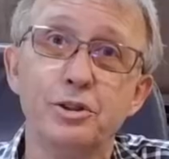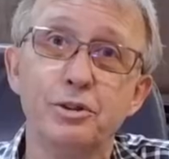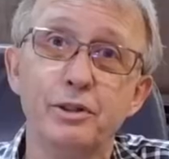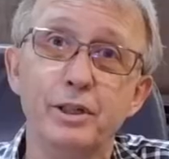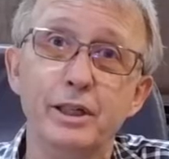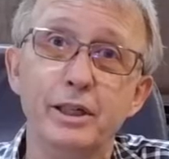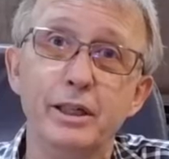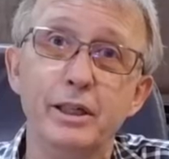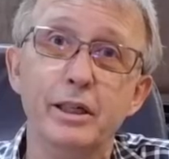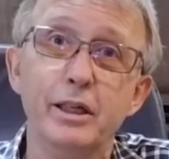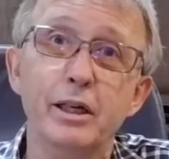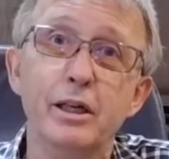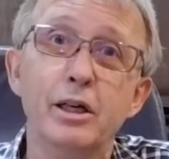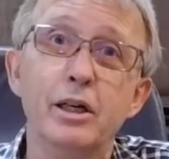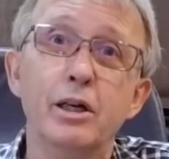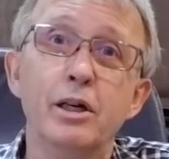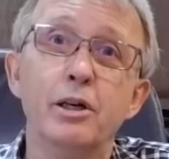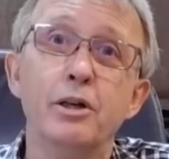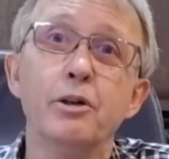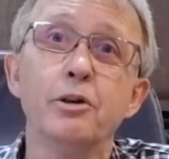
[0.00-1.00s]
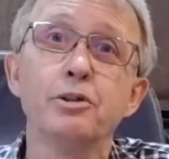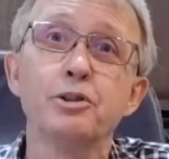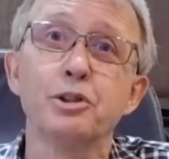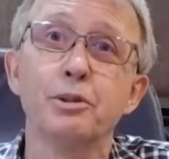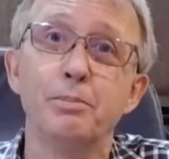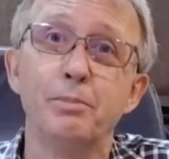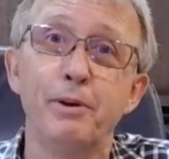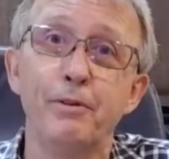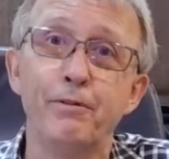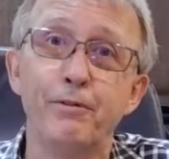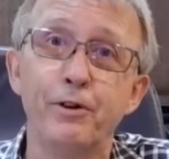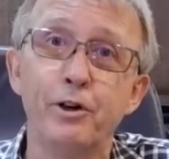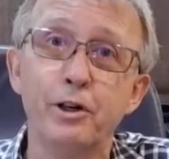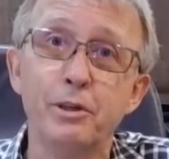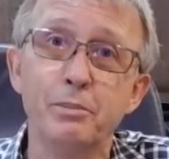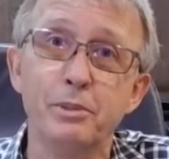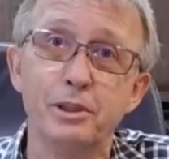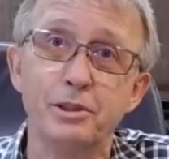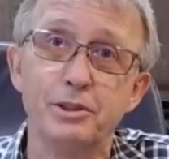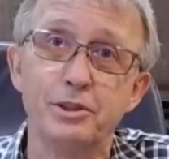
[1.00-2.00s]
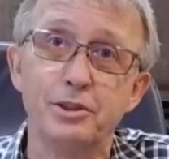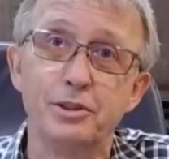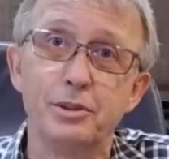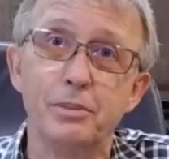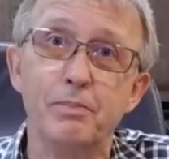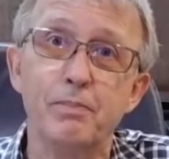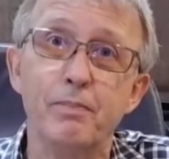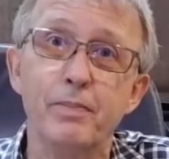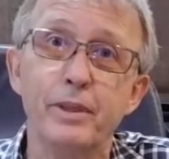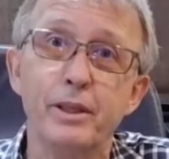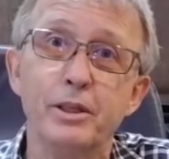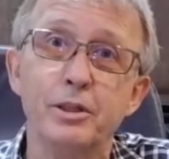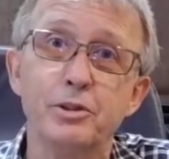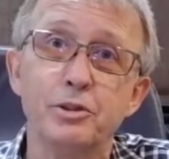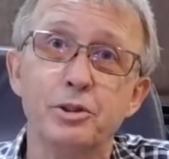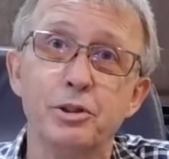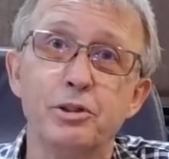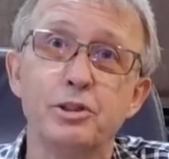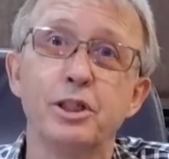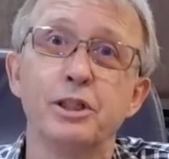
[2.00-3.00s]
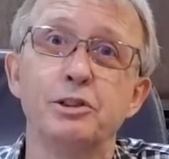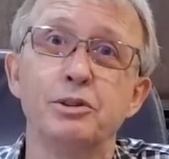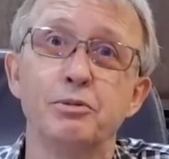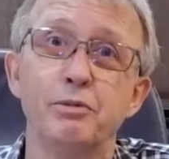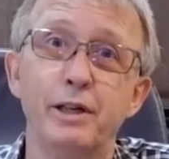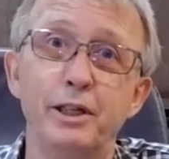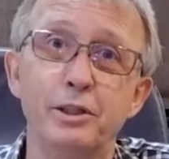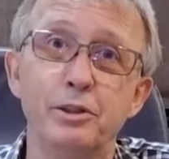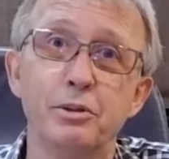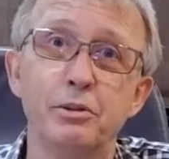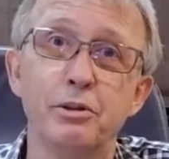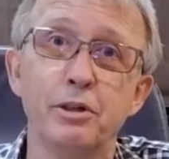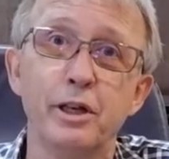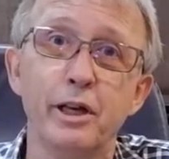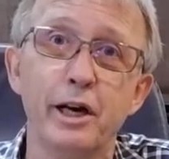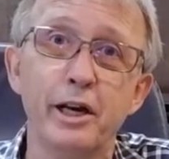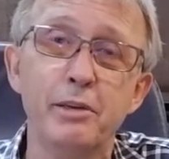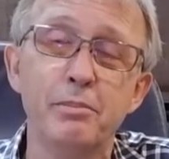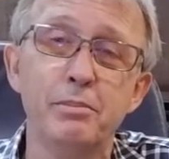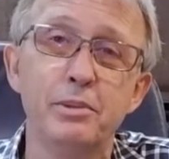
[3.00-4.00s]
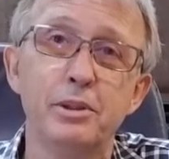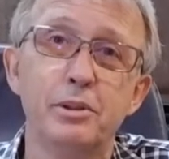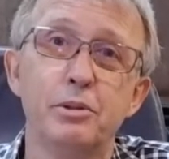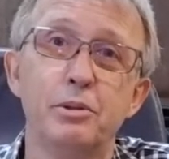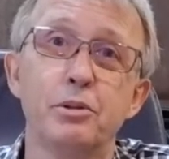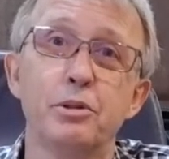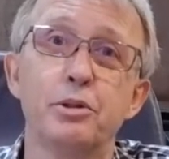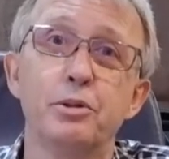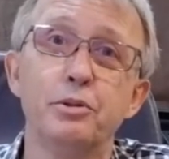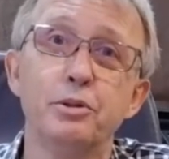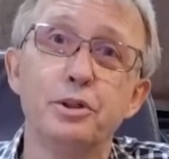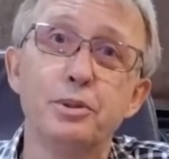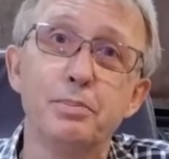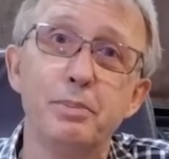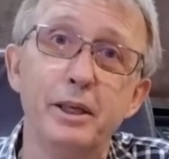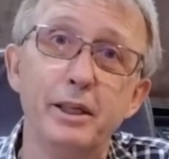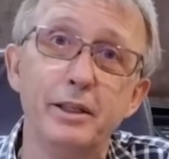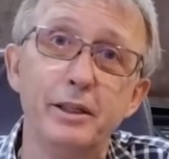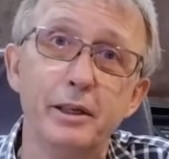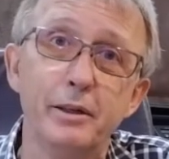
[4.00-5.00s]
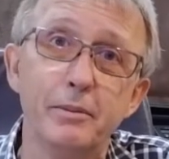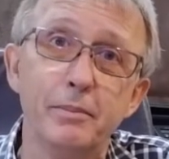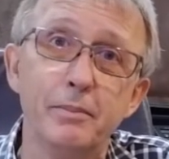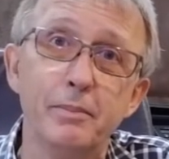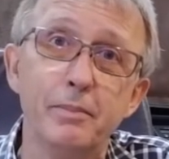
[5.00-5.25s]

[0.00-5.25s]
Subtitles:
3. Loss of performance, such as rate of climb or cruise speed.